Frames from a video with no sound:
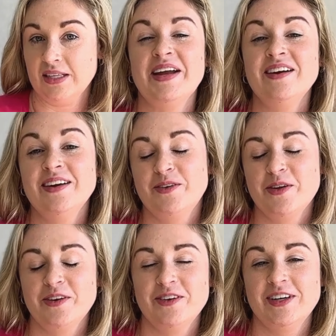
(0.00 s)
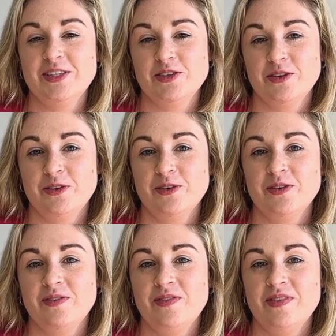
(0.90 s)
Here at Northern Regional,
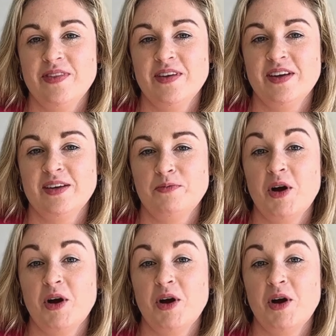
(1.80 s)
the